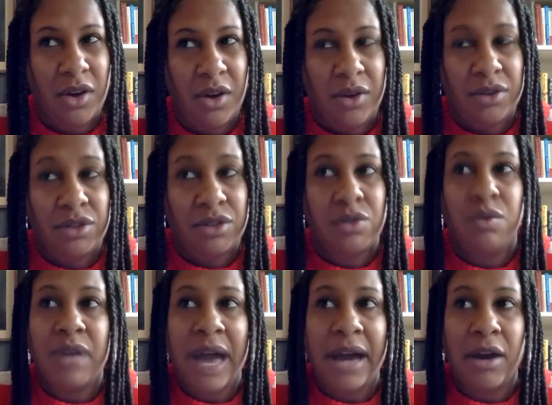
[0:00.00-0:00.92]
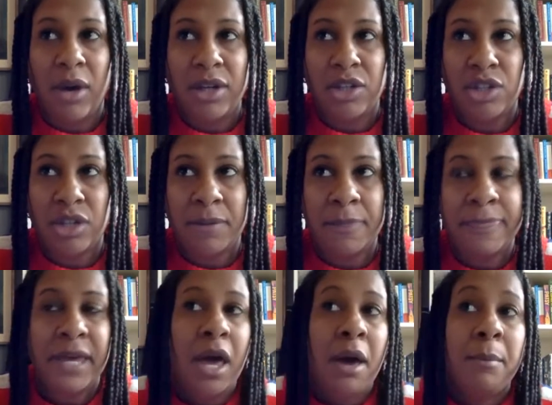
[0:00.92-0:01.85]
to that
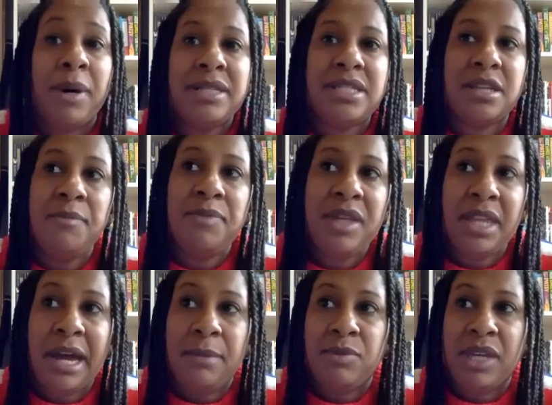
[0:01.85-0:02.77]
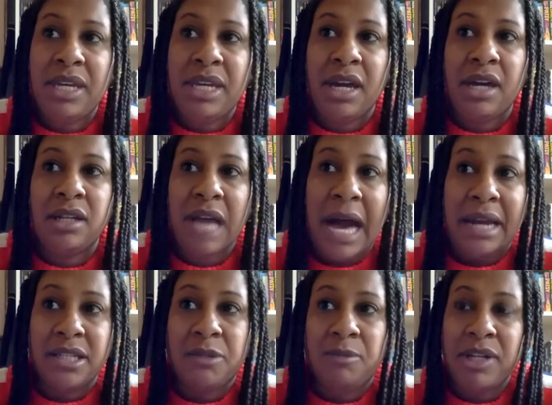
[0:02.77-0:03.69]
question, but something that I'm thinking a lot,
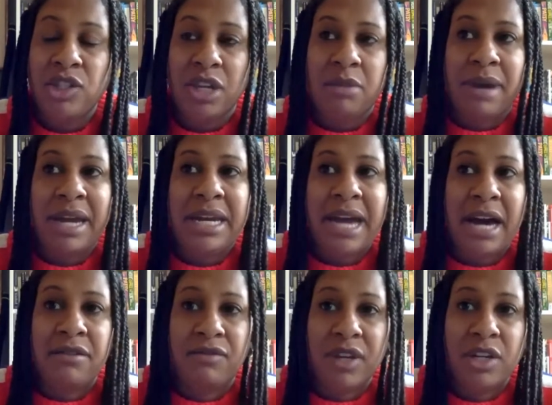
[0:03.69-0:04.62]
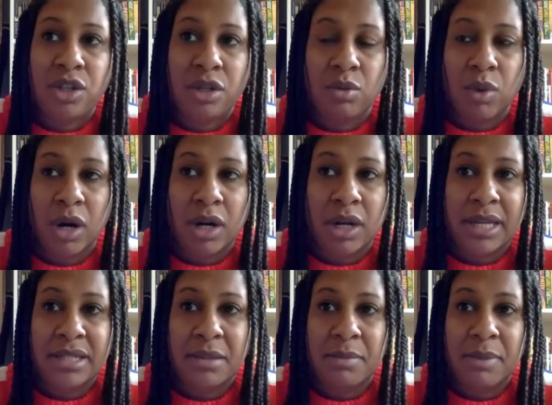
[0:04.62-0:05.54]
especially in my nonfiction work,
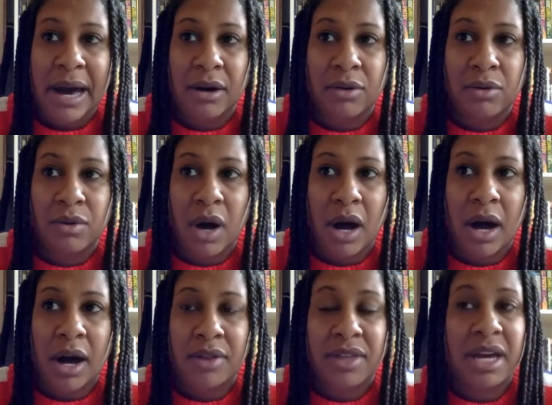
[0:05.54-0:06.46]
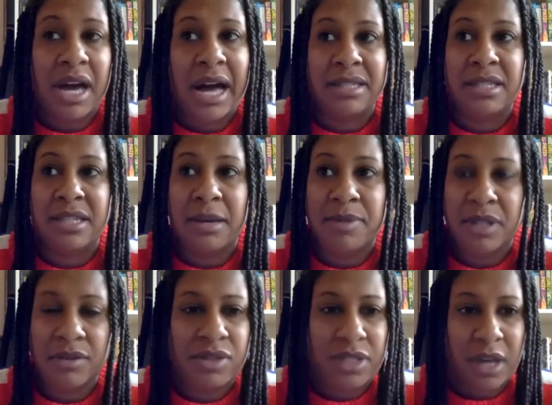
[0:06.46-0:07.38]
is about the concepts
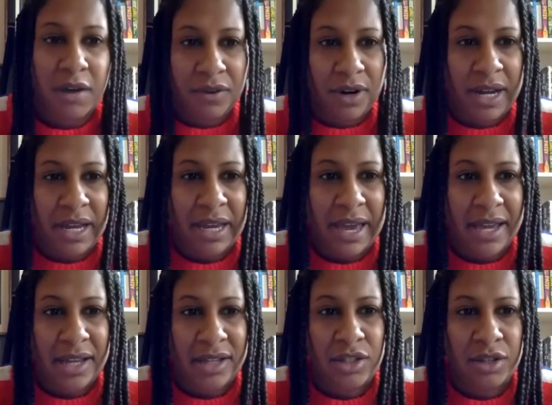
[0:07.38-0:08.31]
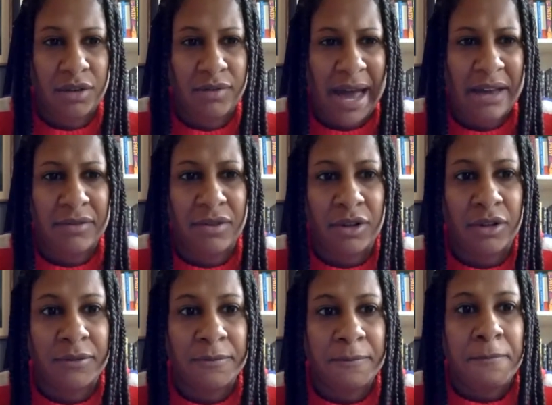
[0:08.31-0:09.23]
of suffering and
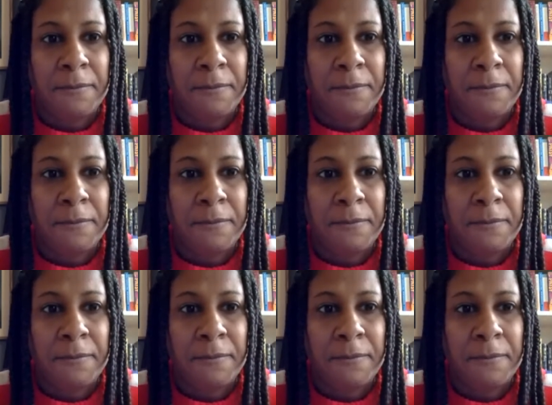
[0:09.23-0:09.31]
survival.